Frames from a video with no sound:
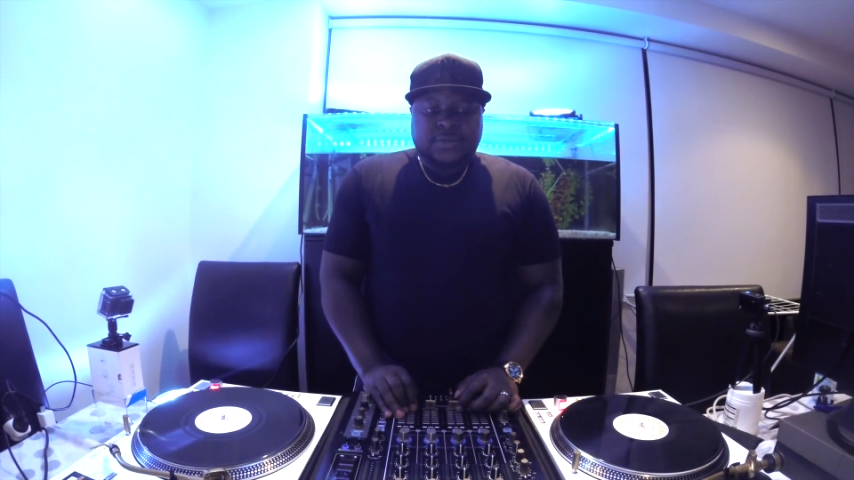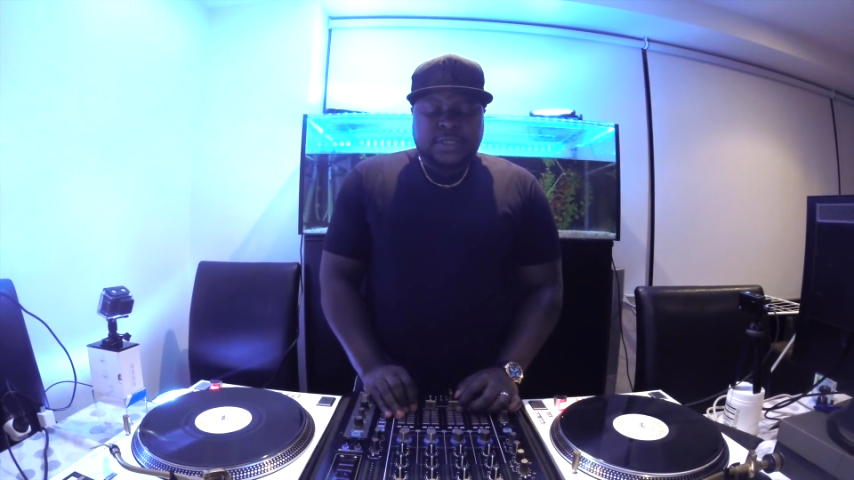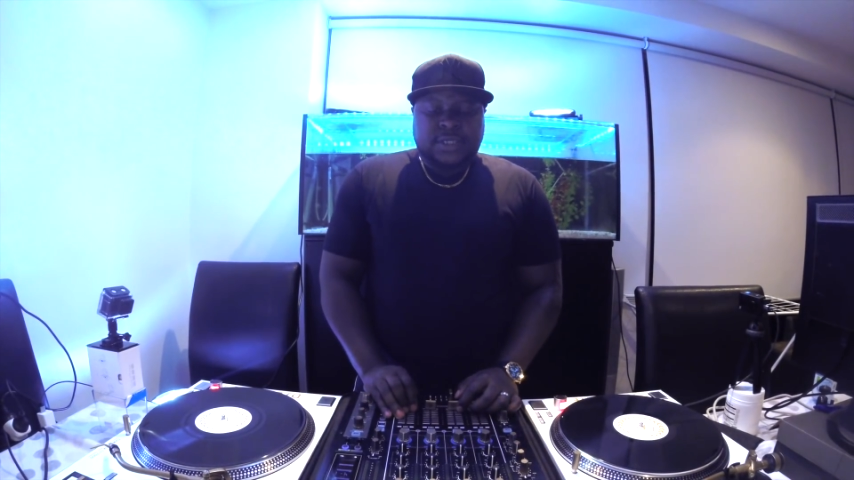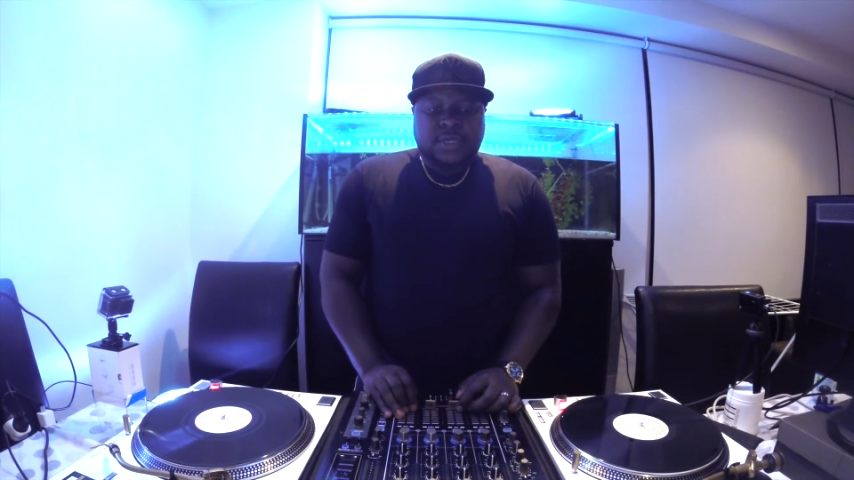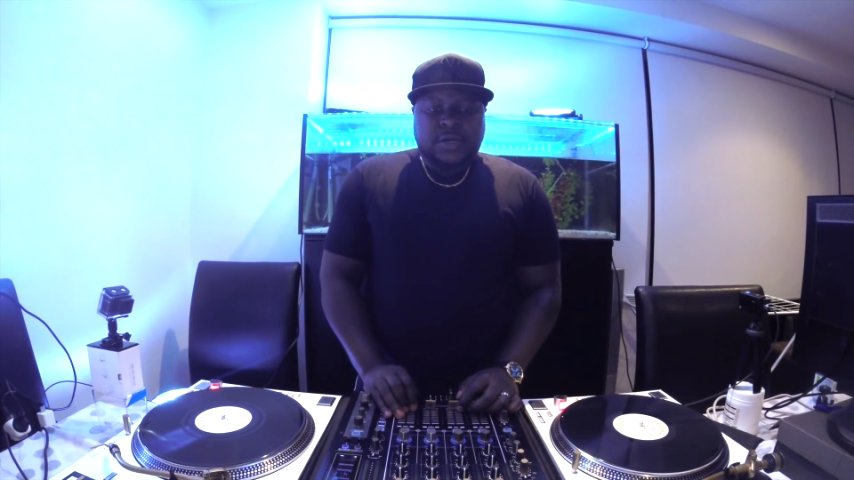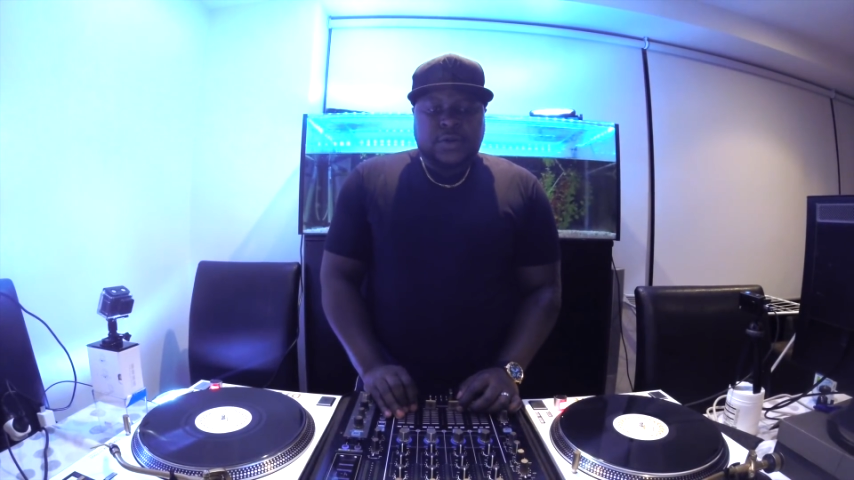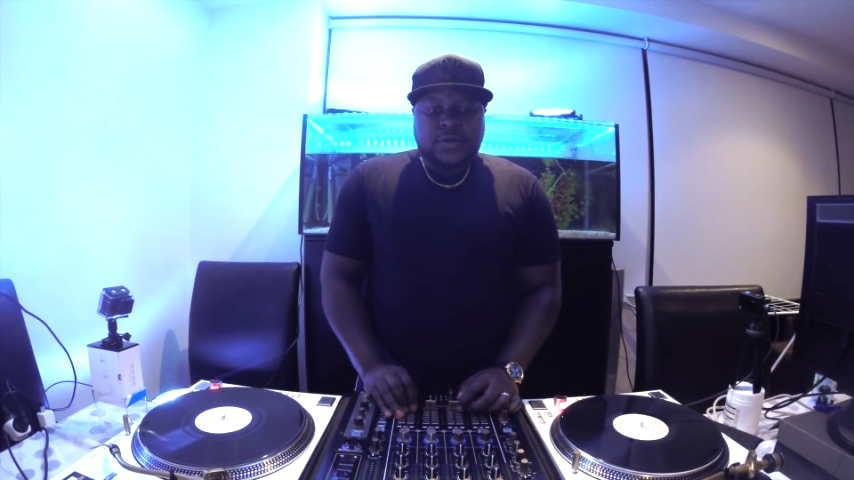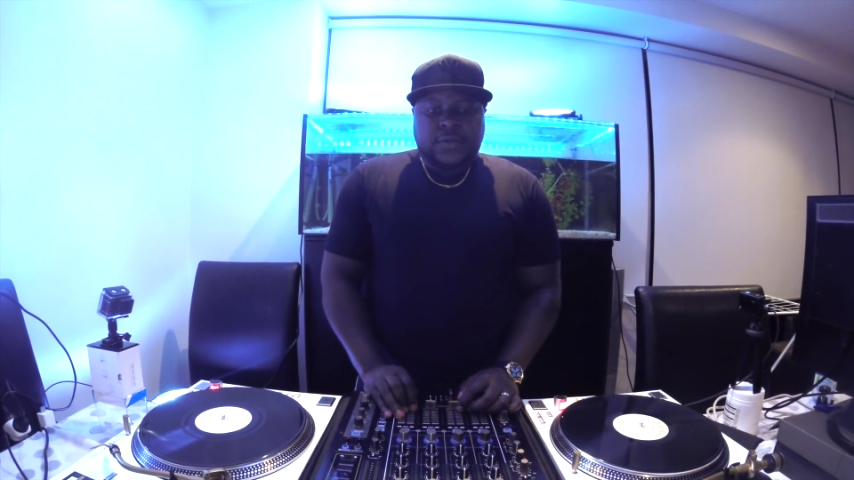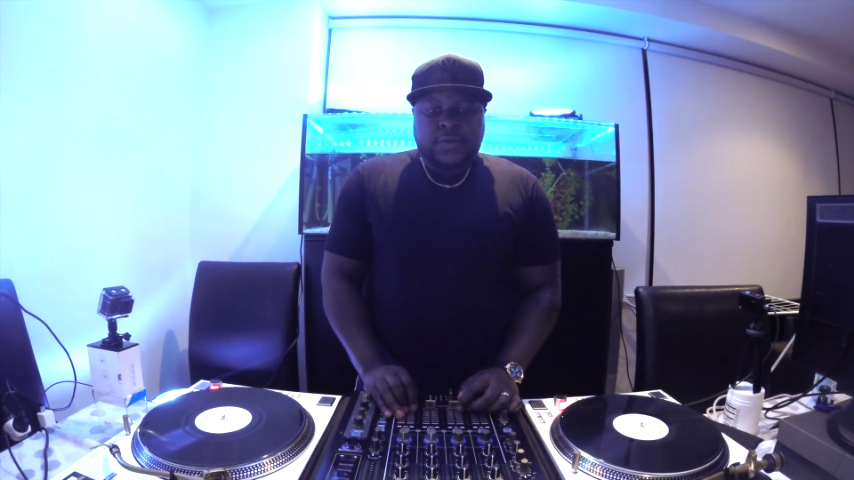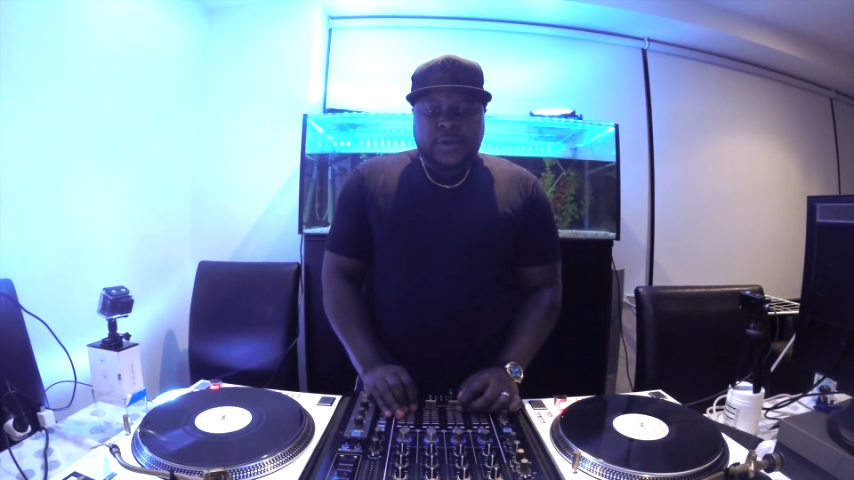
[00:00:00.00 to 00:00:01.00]
I'm just going to
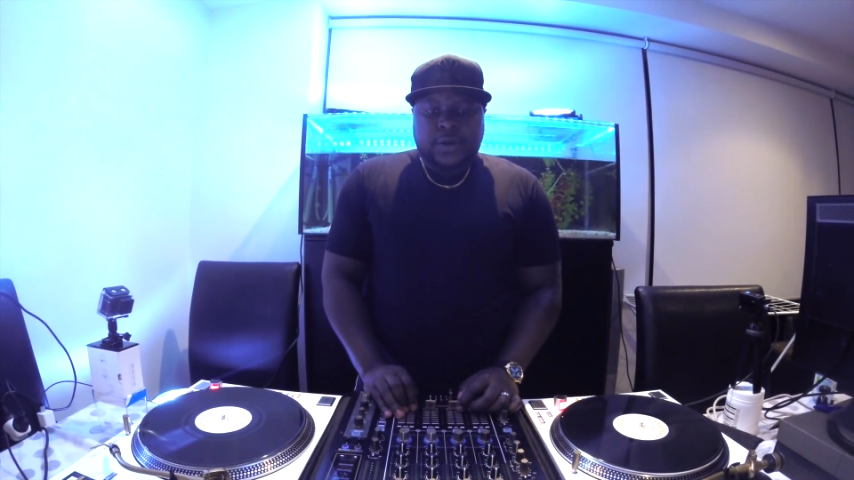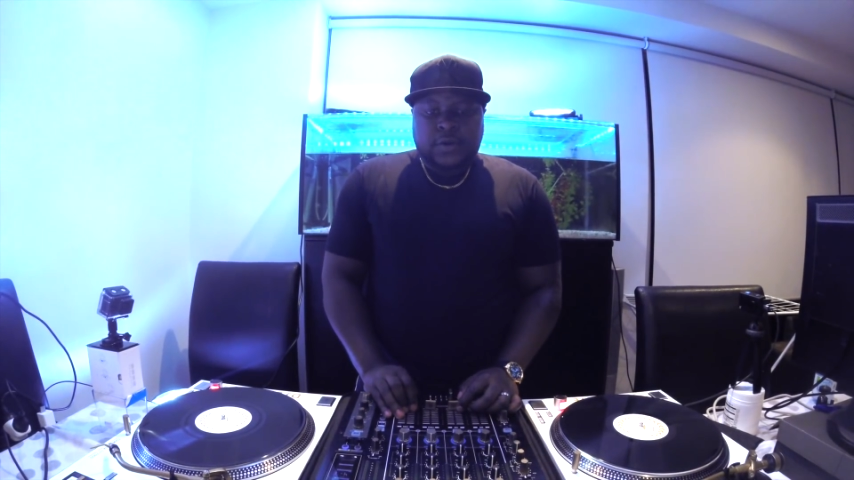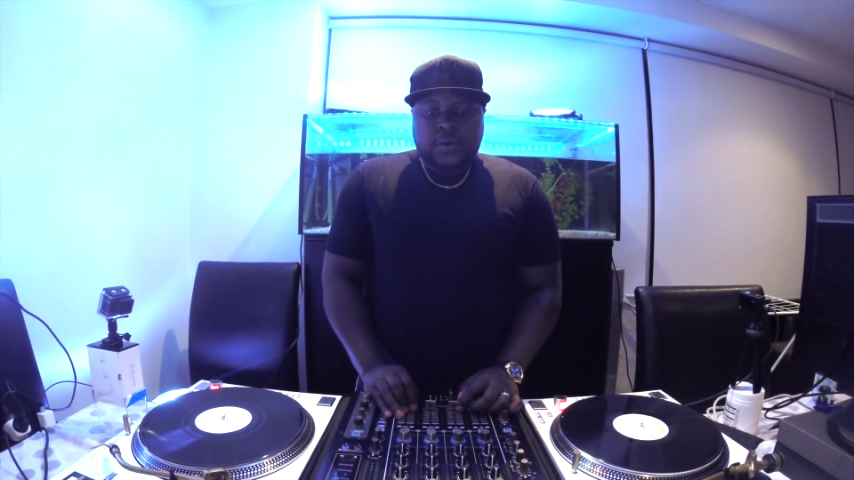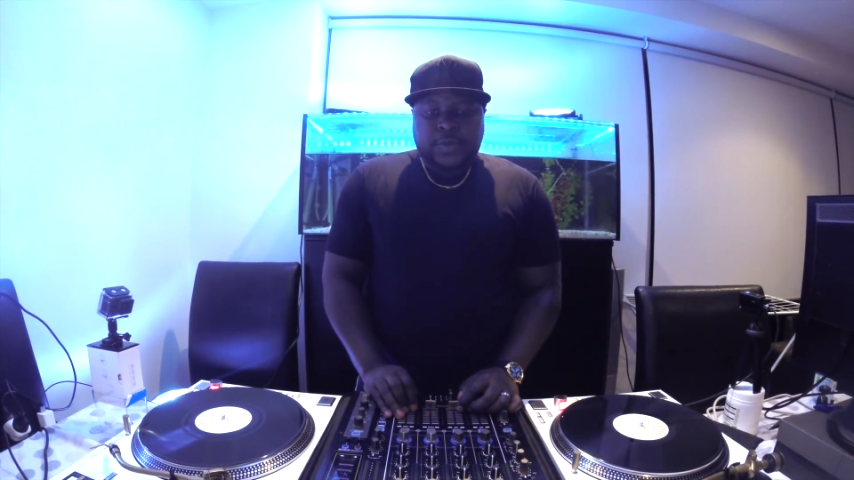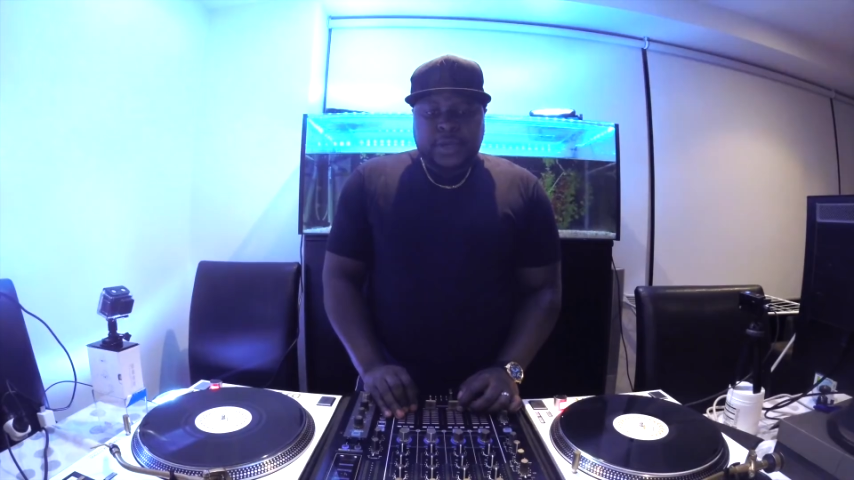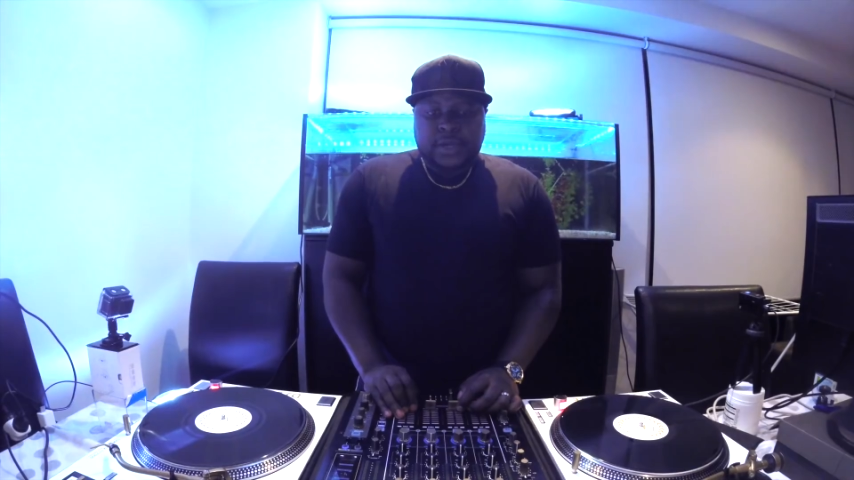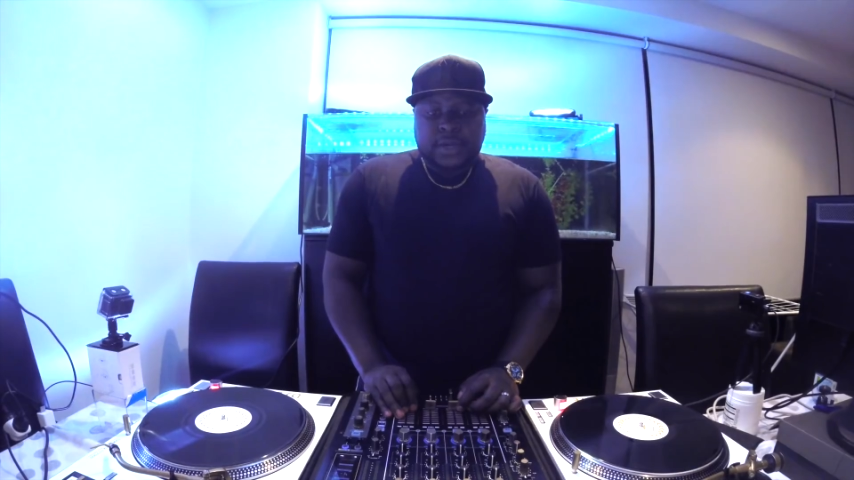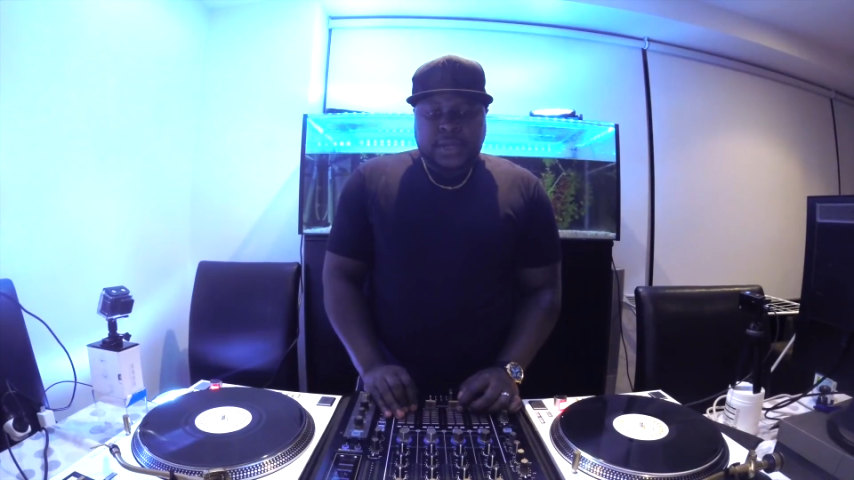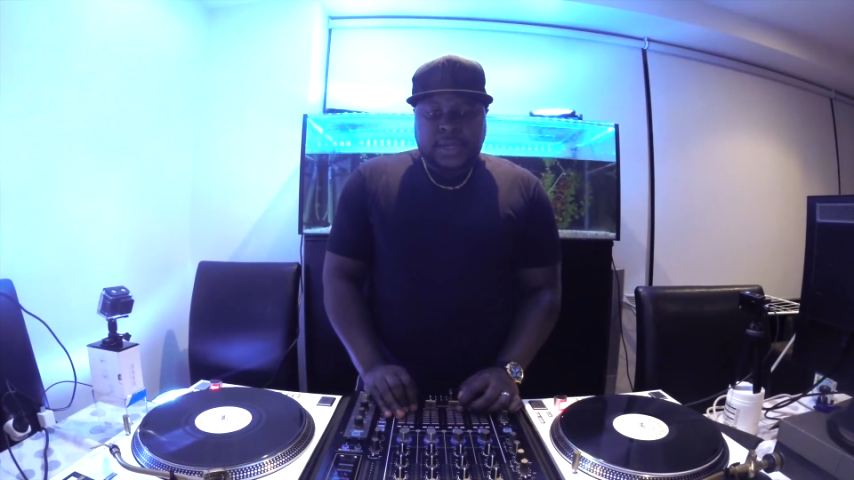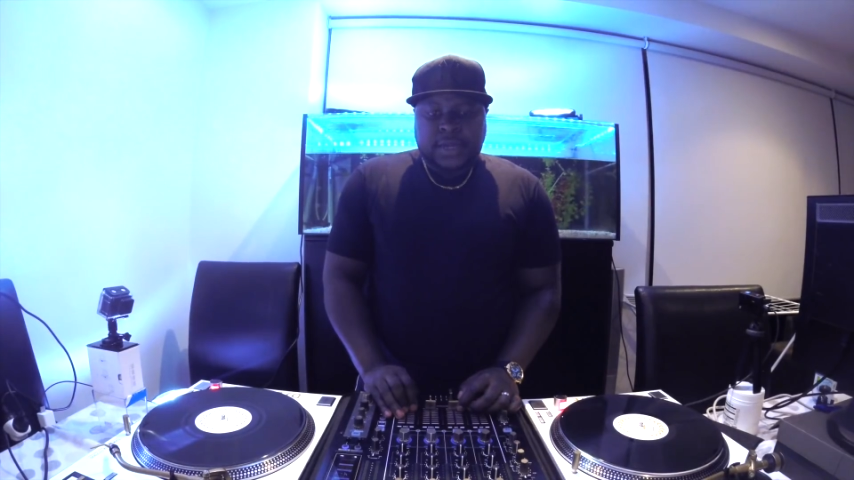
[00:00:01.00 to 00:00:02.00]
go through and open